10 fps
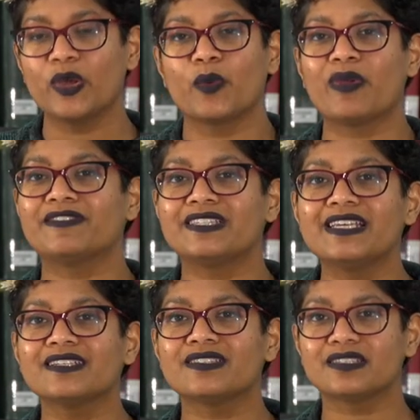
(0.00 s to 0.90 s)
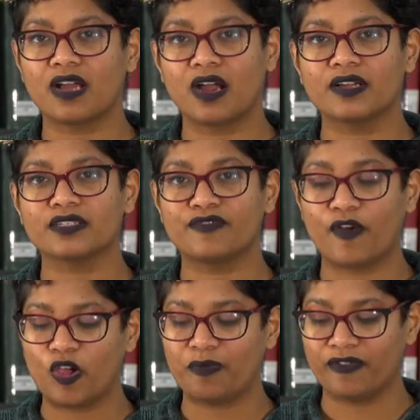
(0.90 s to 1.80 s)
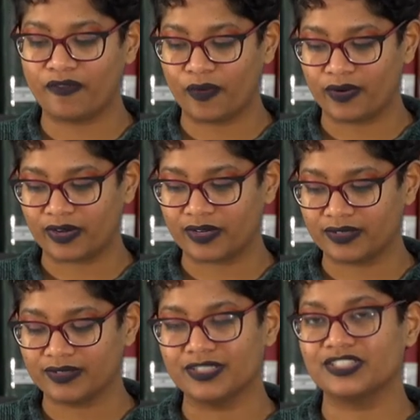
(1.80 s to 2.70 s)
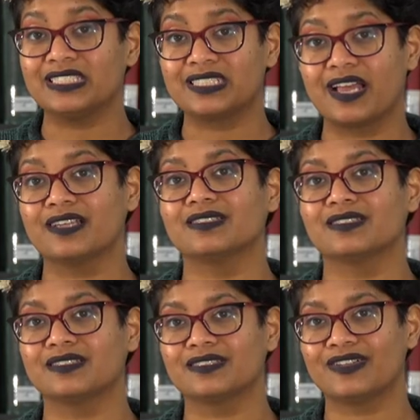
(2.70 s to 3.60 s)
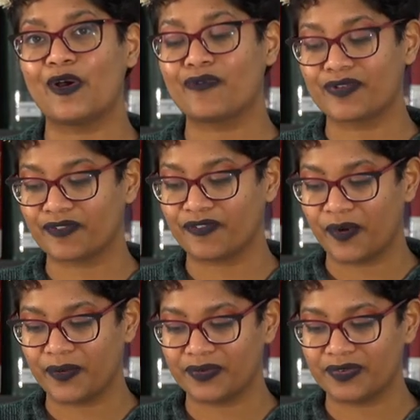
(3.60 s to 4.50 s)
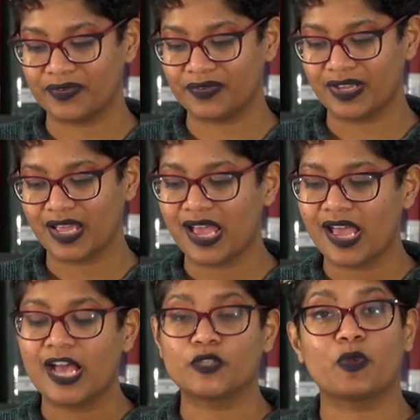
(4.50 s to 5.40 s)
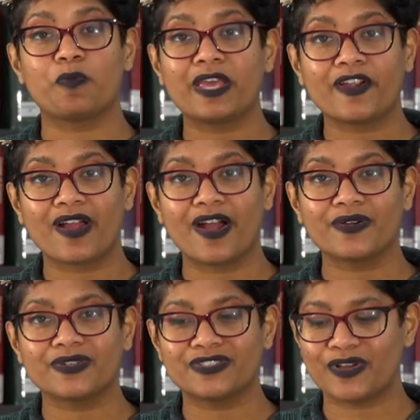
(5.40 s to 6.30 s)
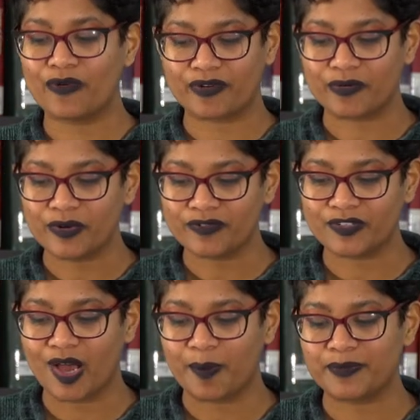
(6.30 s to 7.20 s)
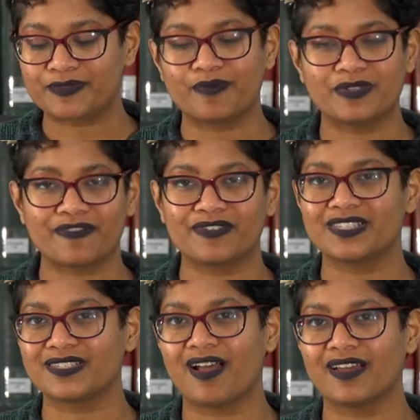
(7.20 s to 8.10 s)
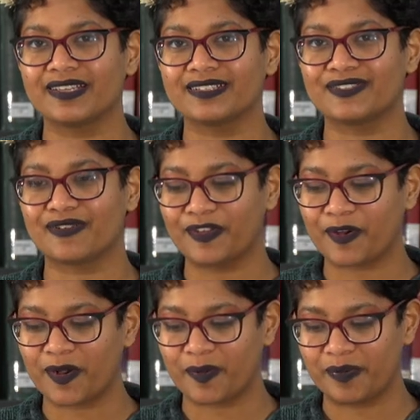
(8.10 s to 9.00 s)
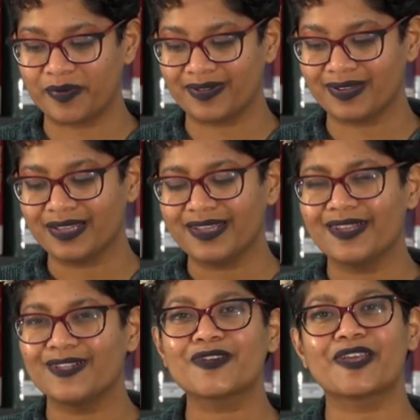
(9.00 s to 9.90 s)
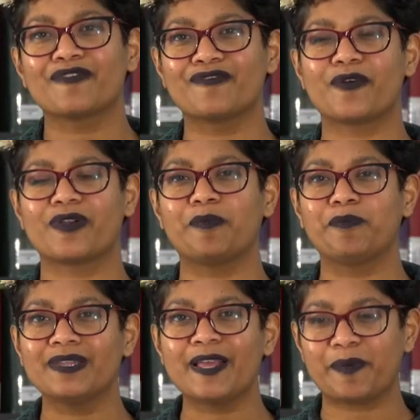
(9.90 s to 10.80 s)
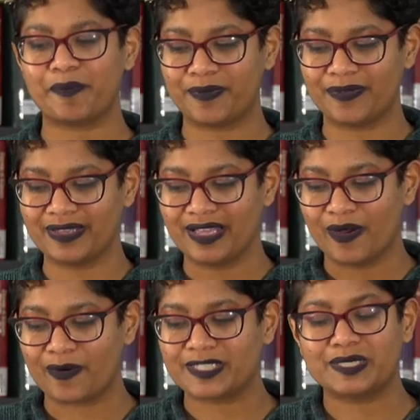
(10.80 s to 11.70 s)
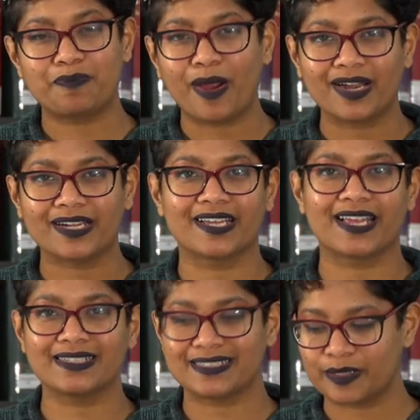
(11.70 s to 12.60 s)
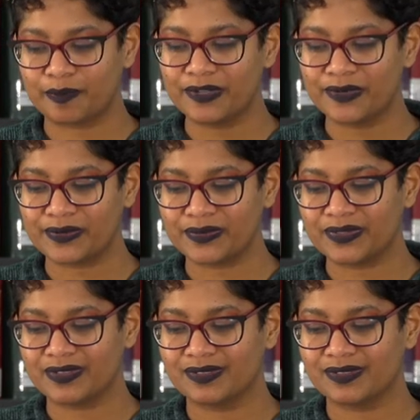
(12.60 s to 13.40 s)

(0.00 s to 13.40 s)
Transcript: "We've seen stars fall before," she says over the phone, as we peer out over rooftops from different sides of Europe, looking for a blip or a spark against the blue,